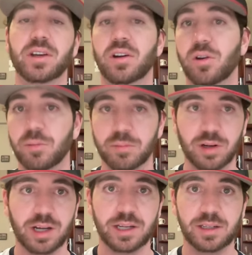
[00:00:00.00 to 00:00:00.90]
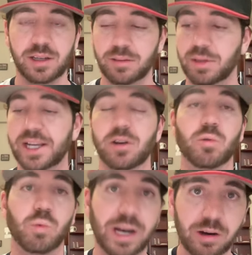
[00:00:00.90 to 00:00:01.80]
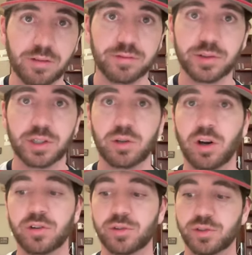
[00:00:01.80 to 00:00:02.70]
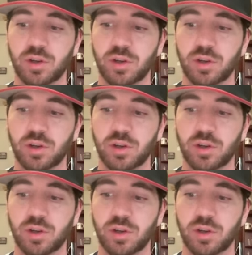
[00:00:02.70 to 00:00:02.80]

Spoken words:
A home run by Herrera for the Cardinals.